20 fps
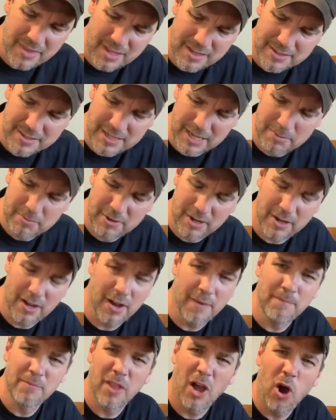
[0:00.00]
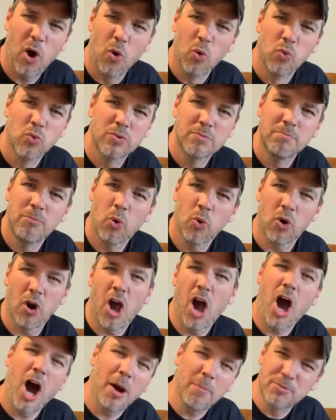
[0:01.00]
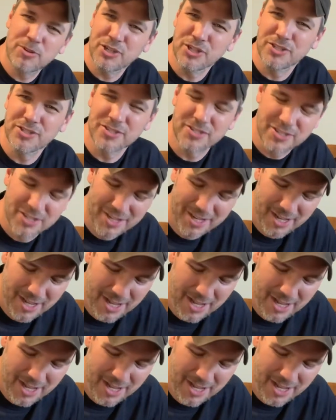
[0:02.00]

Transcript: seem to hold more options.